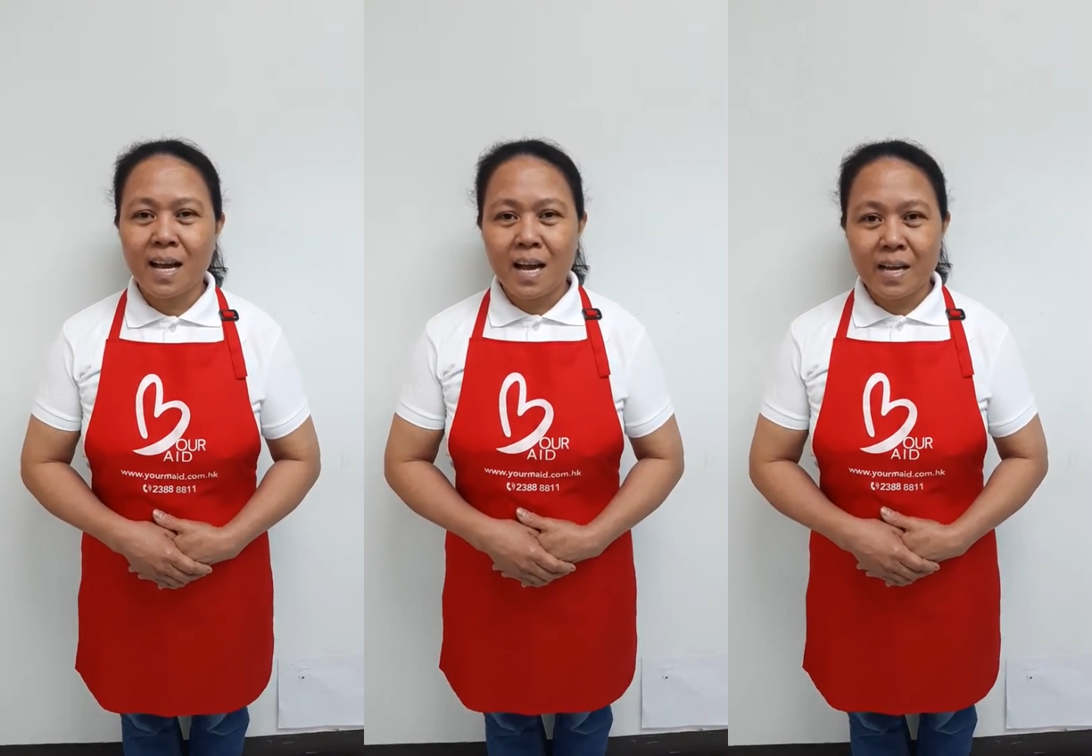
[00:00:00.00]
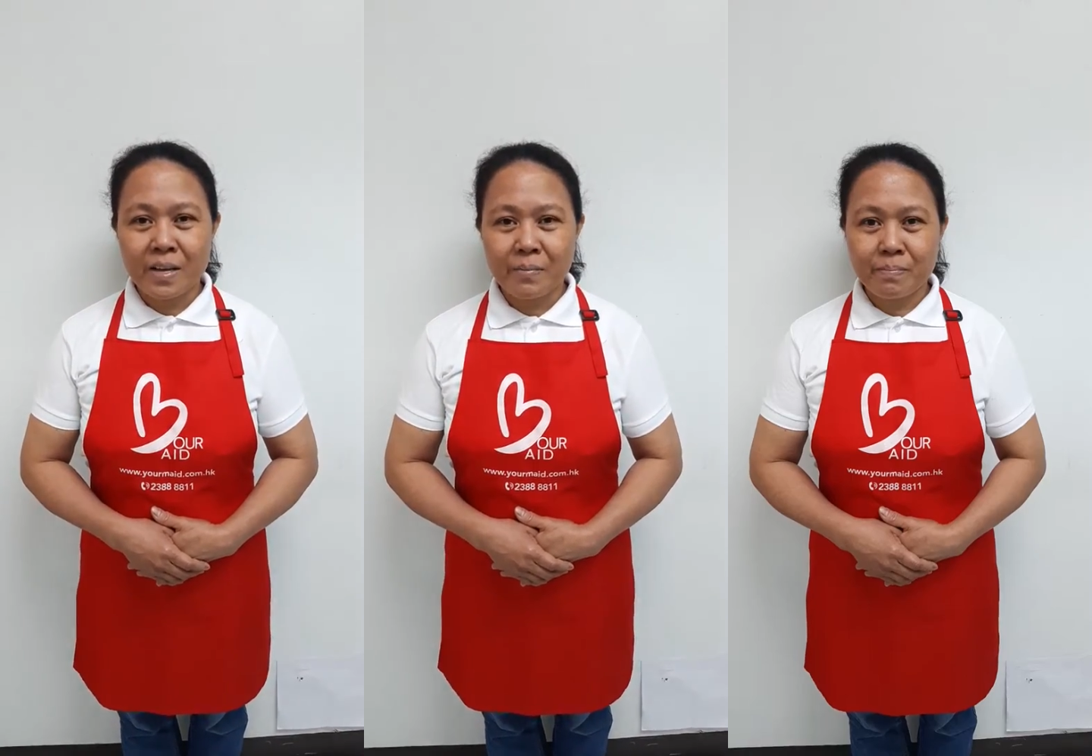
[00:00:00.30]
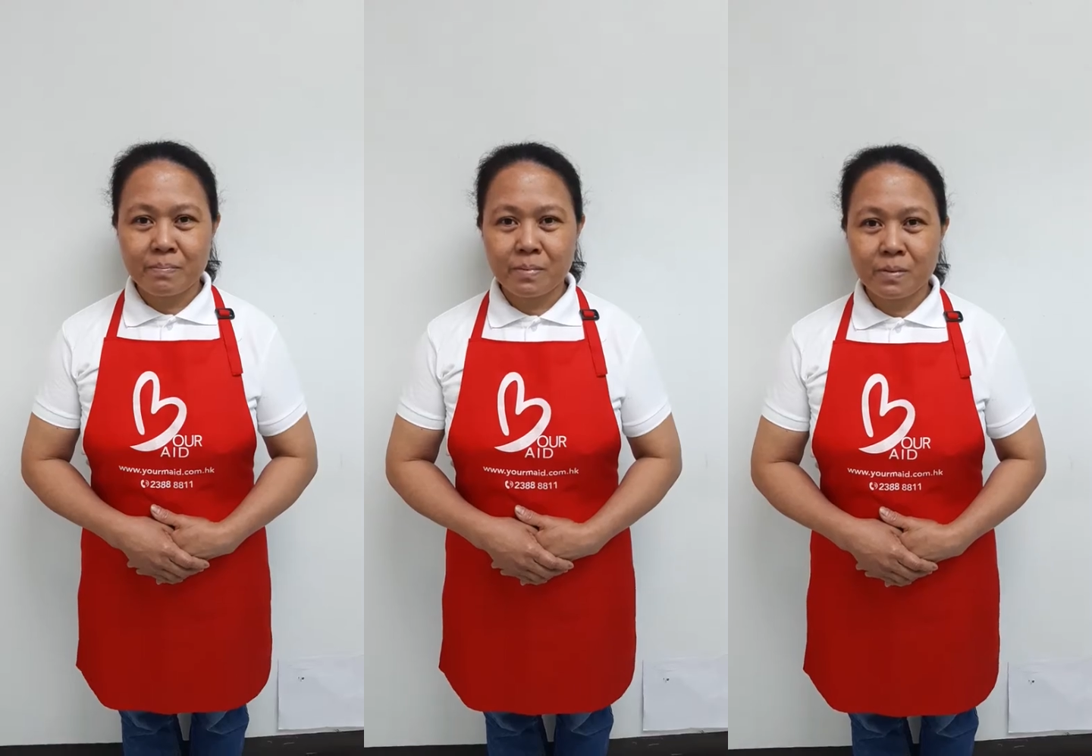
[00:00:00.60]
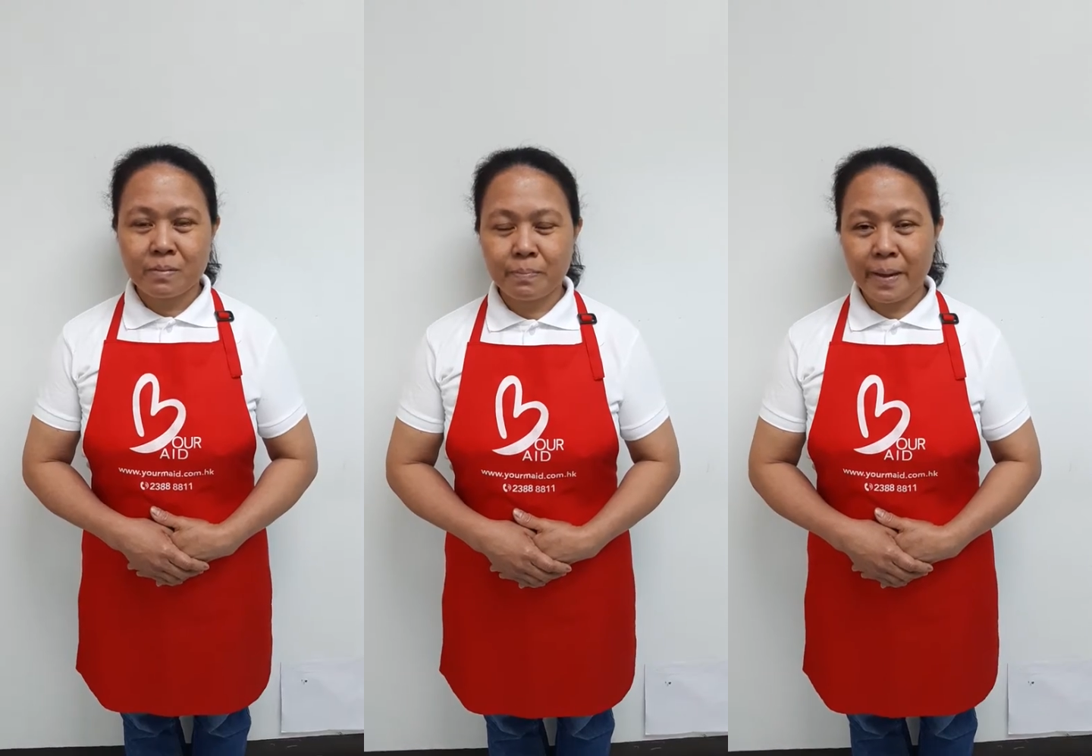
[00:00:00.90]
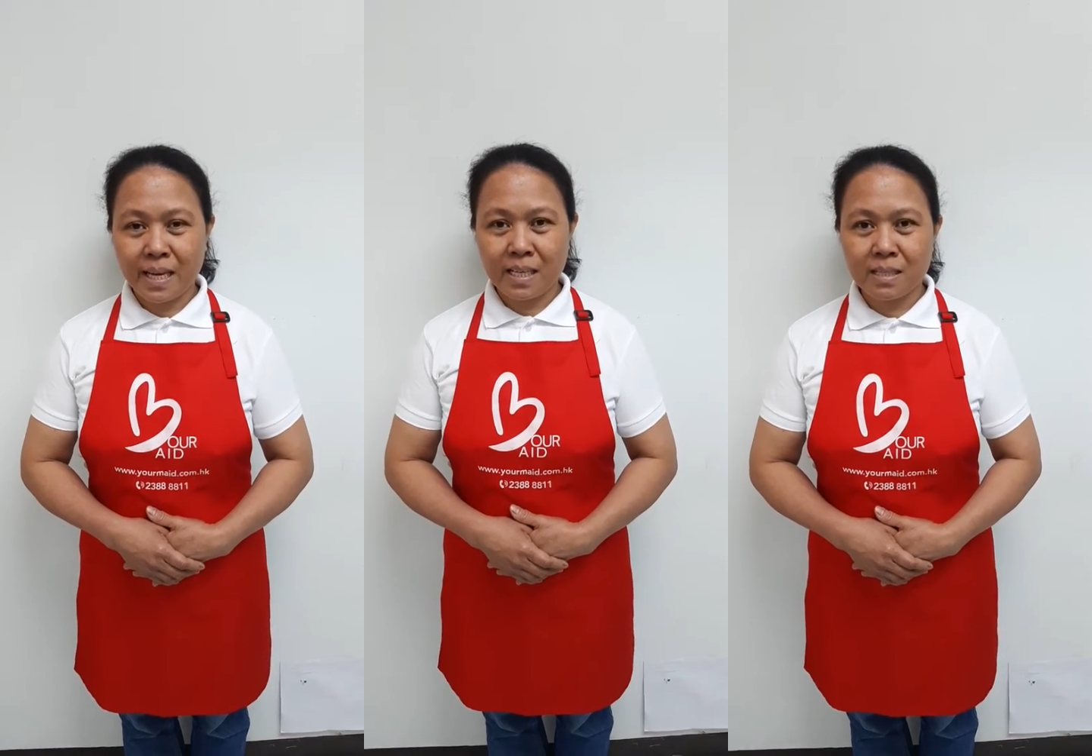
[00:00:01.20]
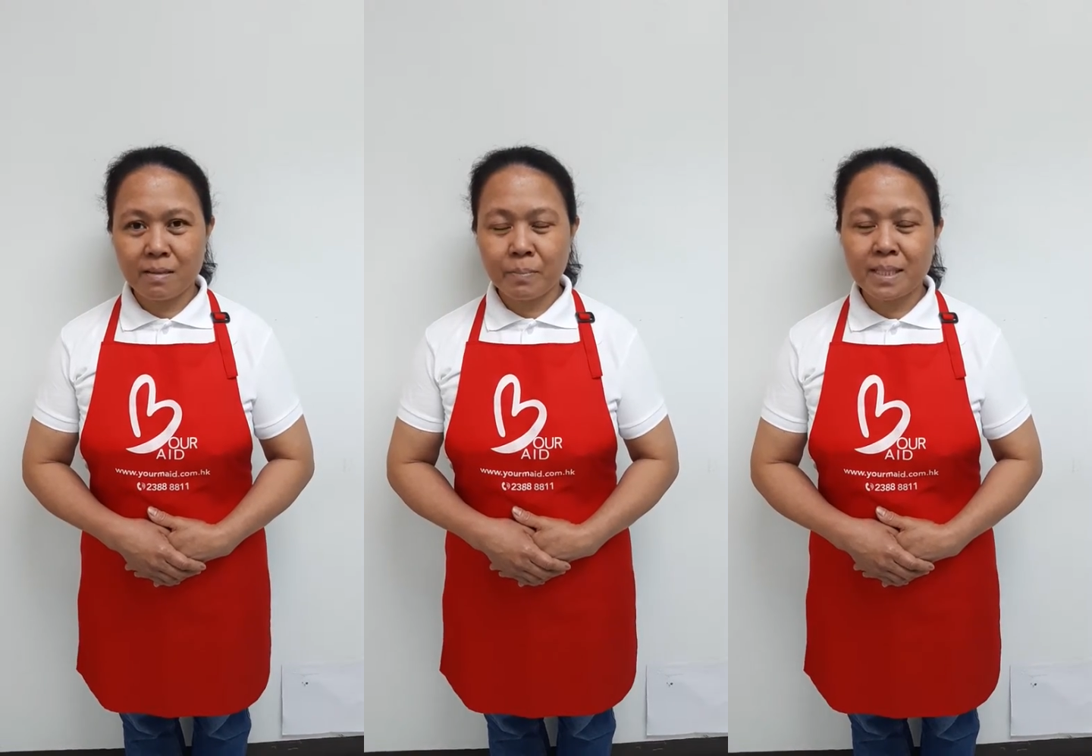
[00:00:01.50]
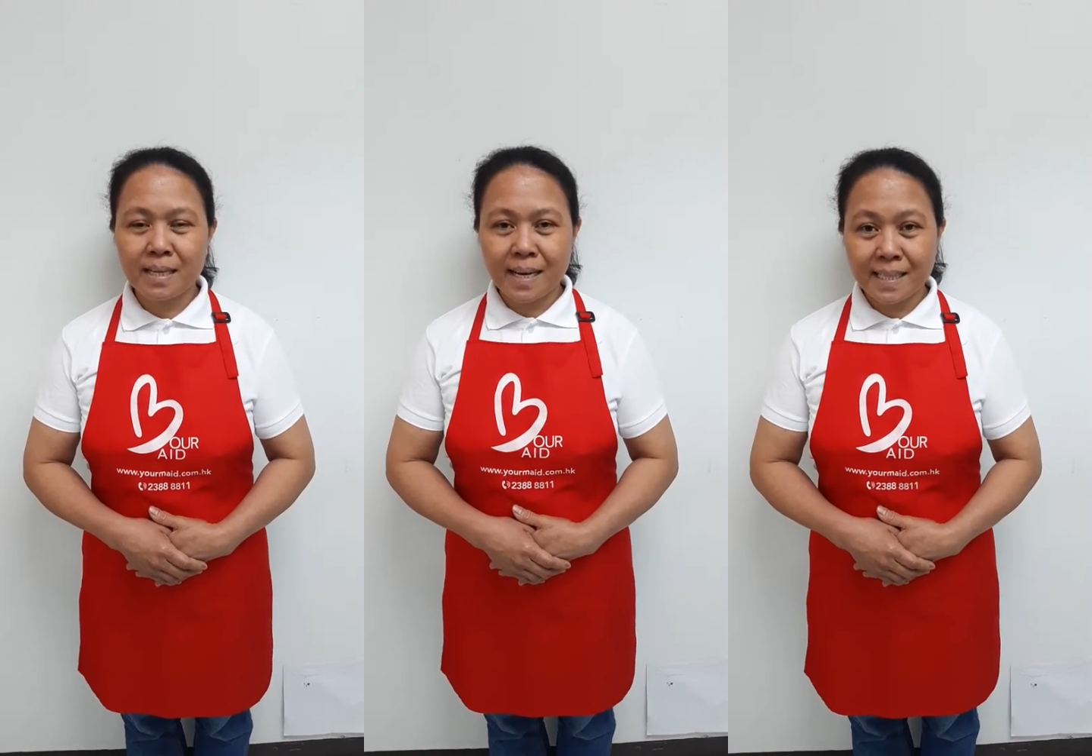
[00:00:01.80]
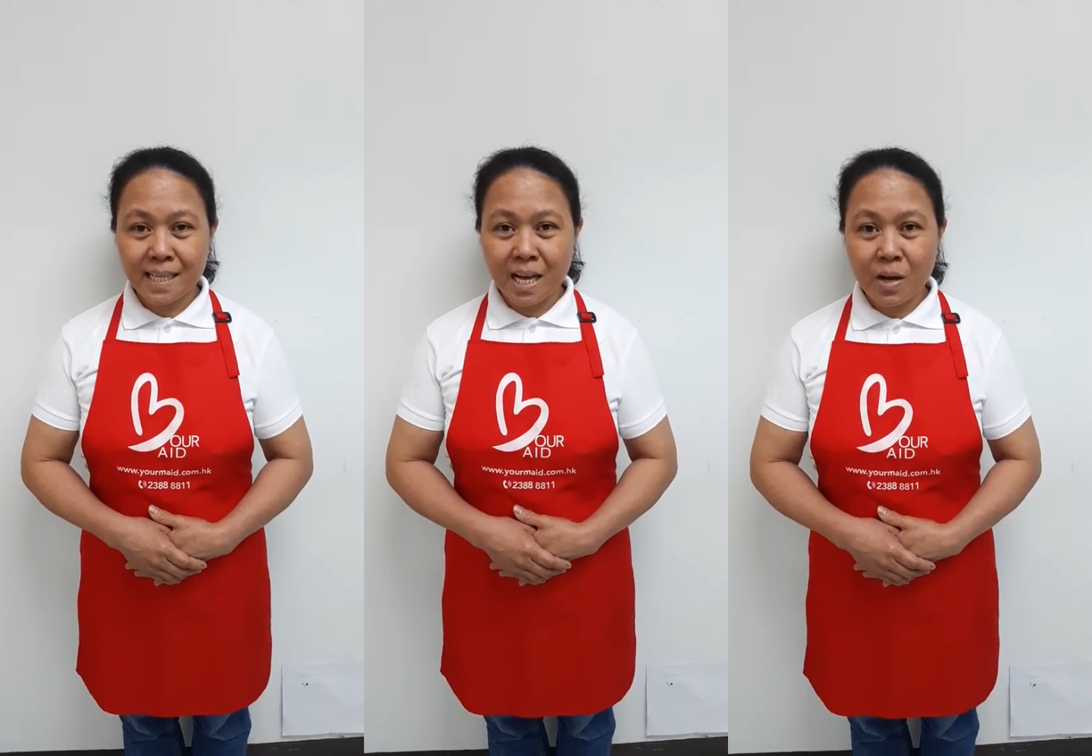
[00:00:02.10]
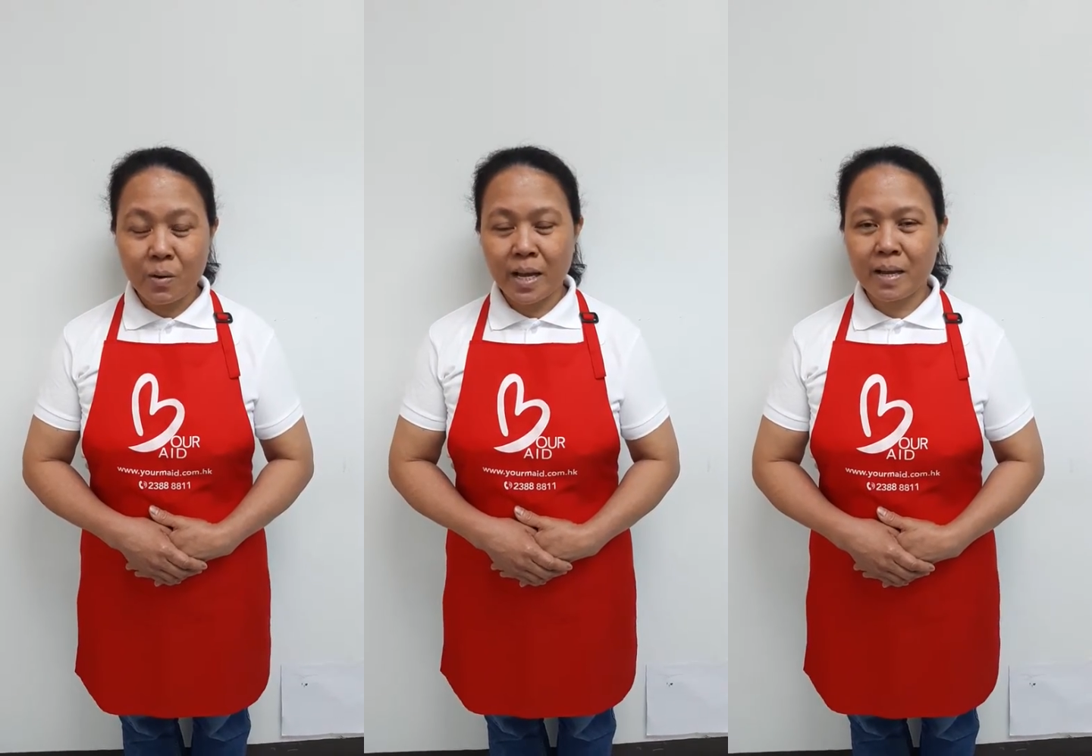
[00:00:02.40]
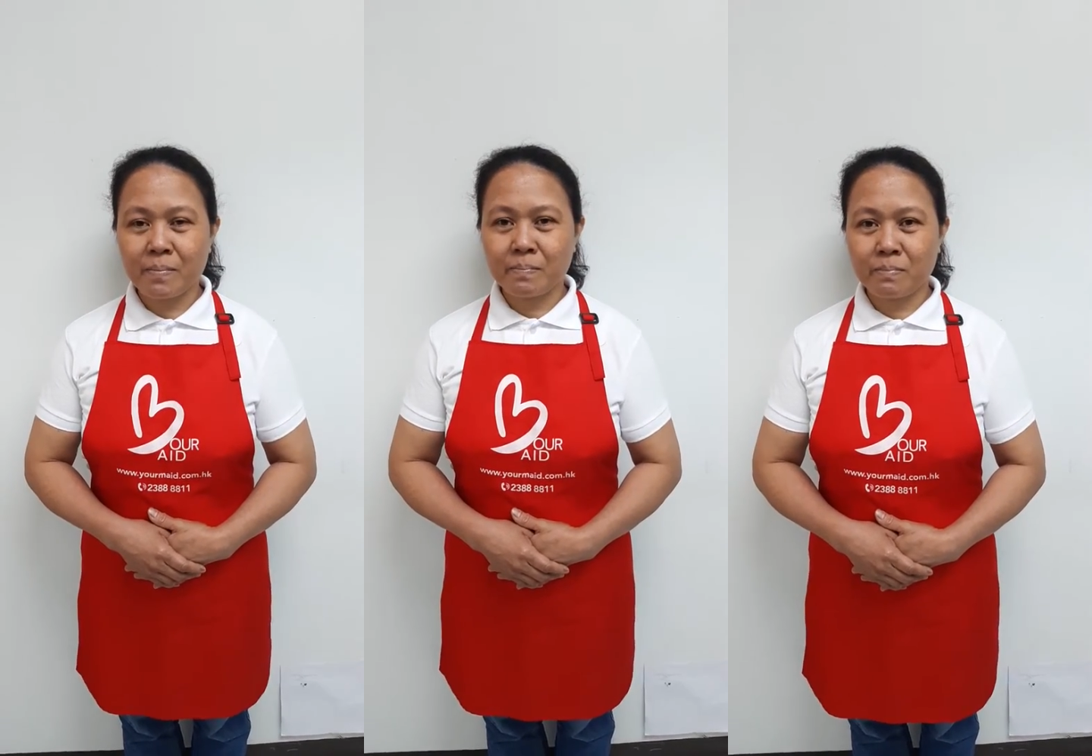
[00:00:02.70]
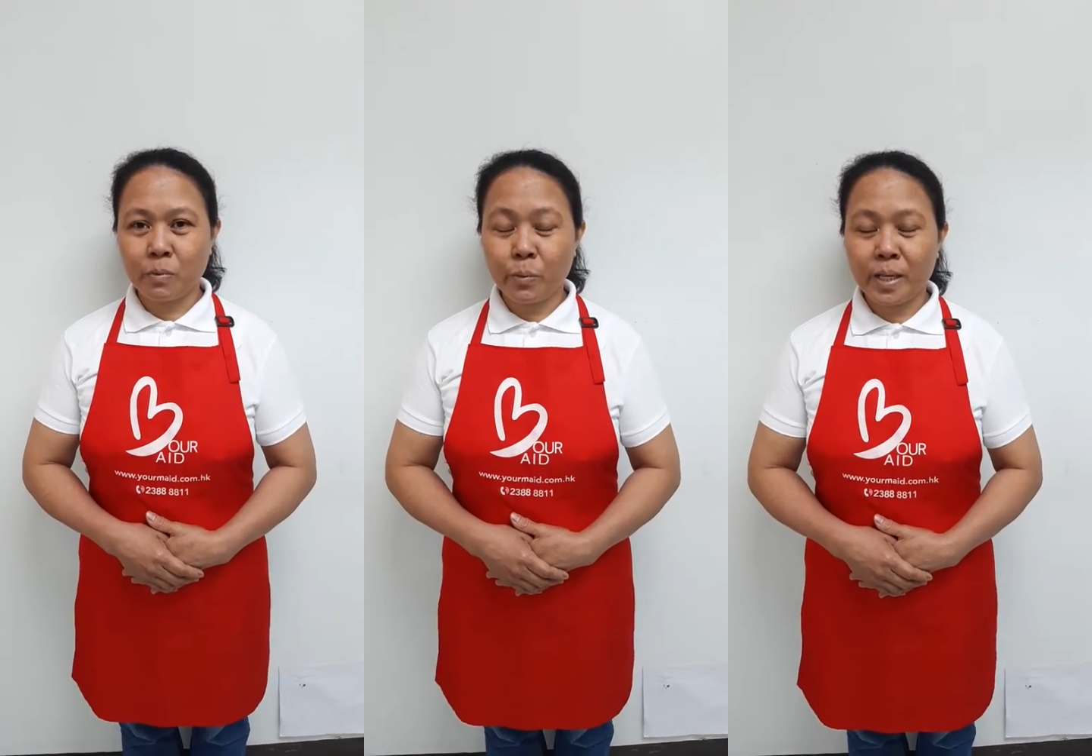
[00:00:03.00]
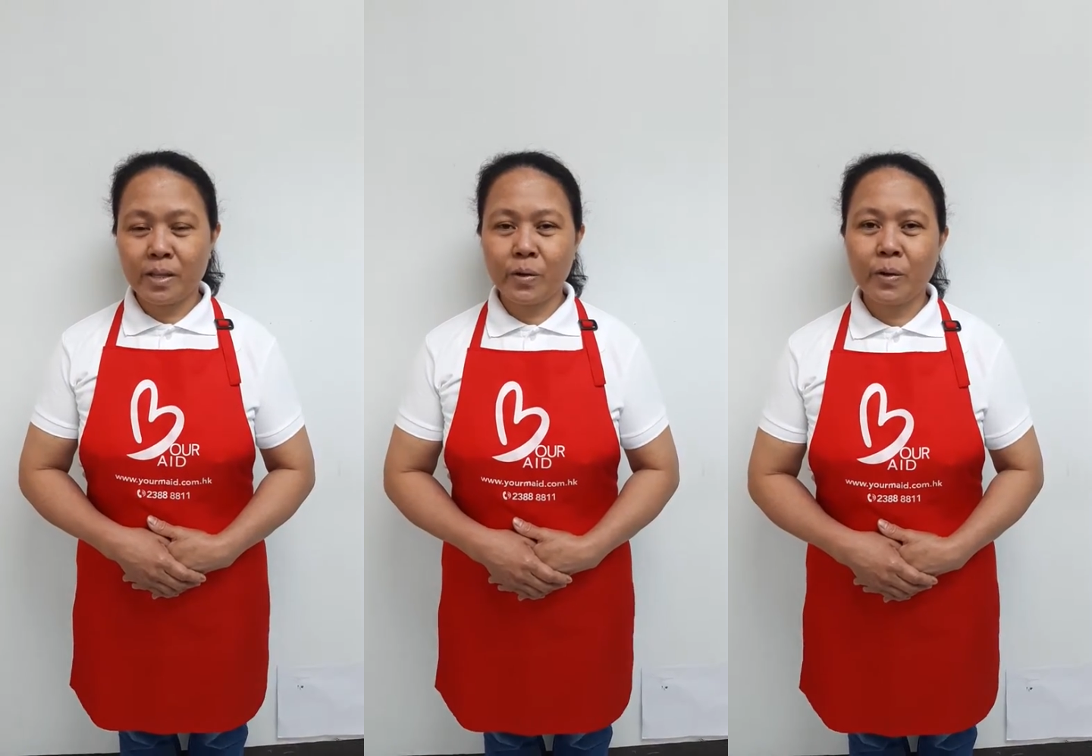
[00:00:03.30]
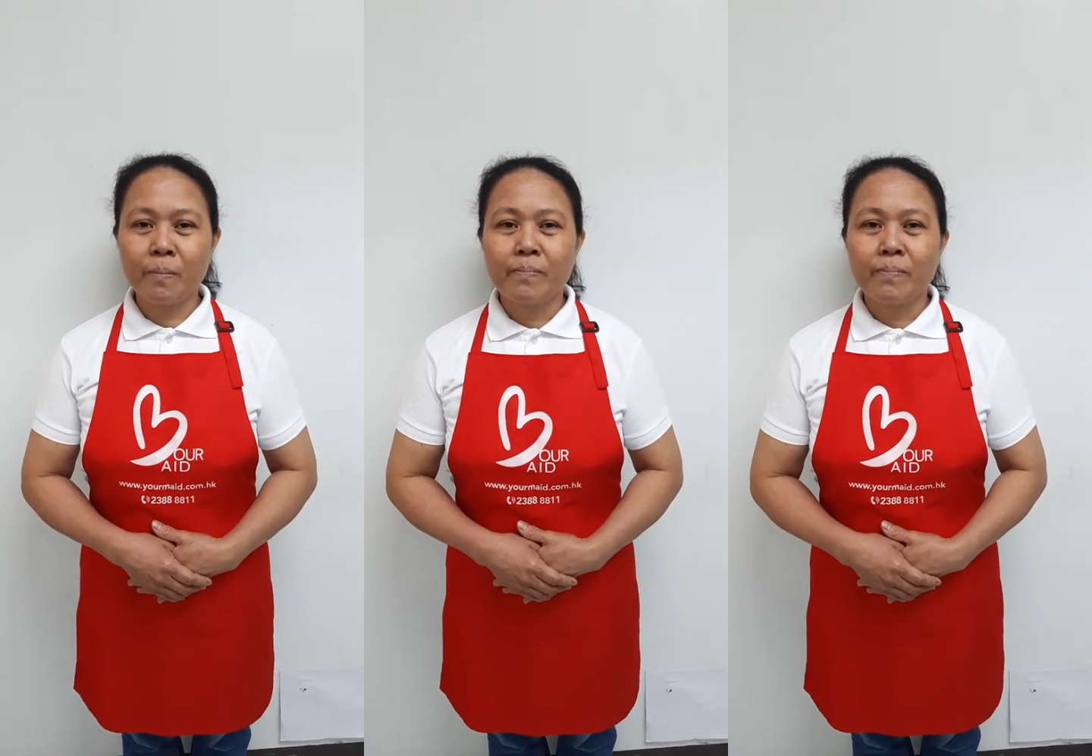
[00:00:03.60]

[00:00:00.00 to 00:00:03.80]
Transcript: I am married, but right now I am widow.